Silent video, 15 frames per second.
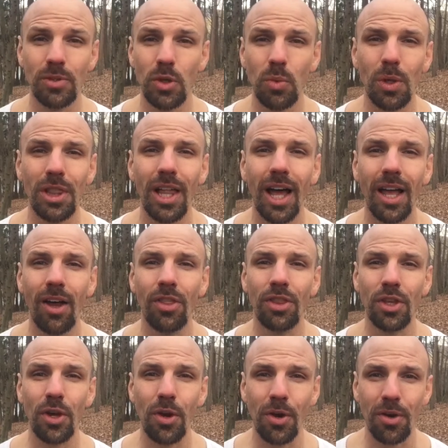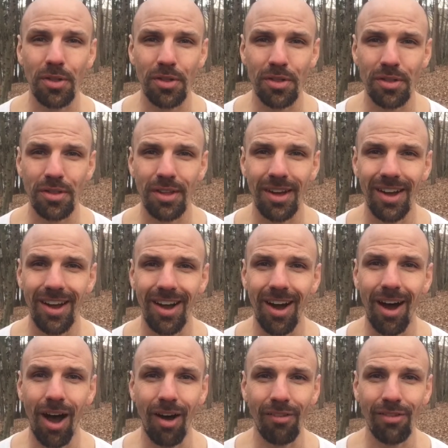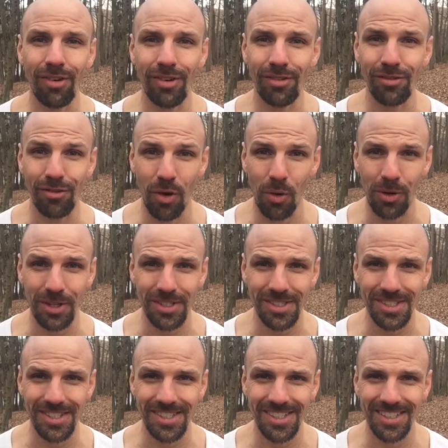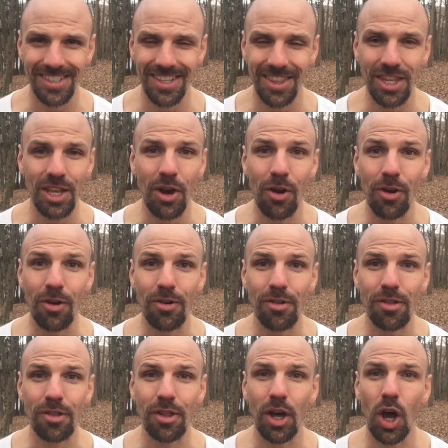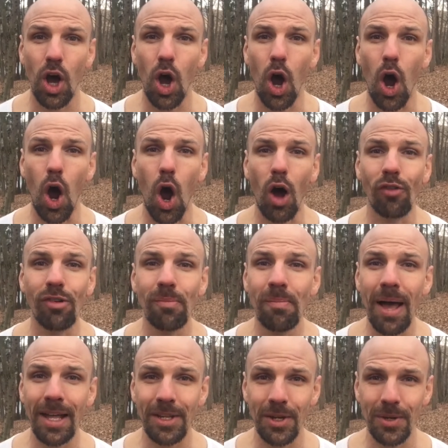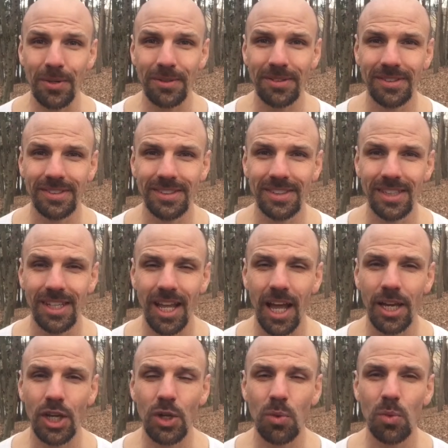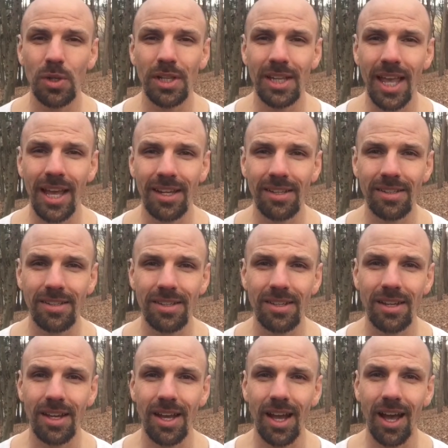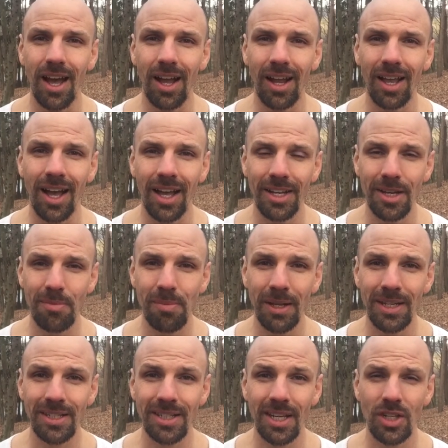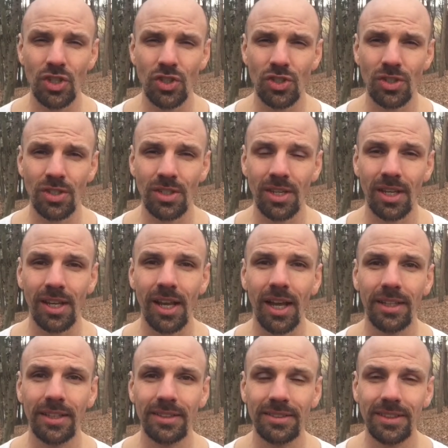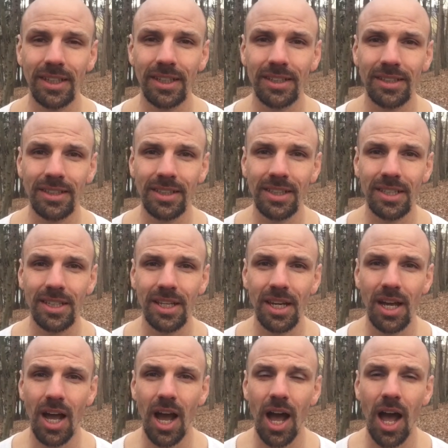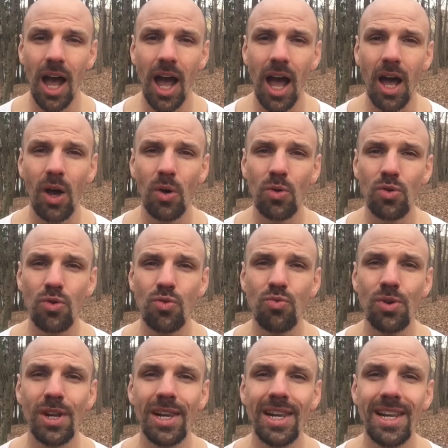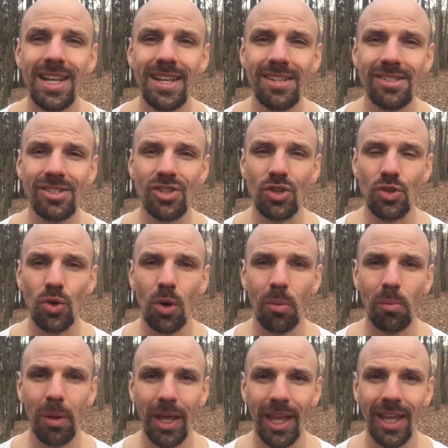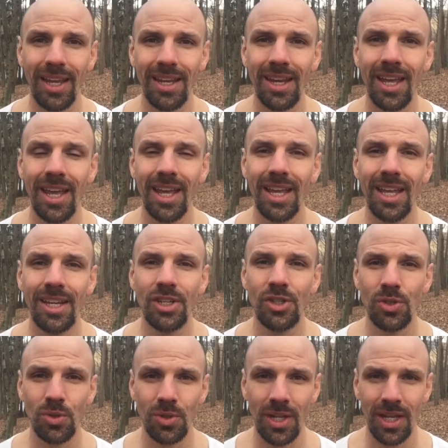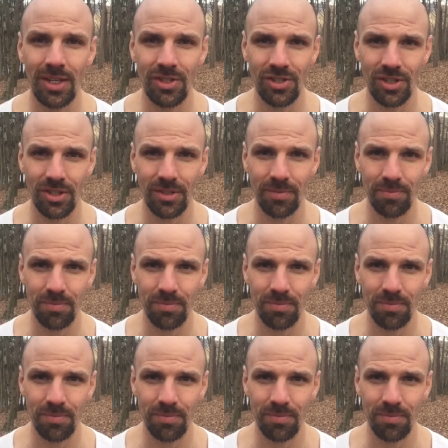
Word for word: It will lie on the earth of a forest, the earth of a meadow, and you will get a guided meditation, a guided technique how to release your pain into nature.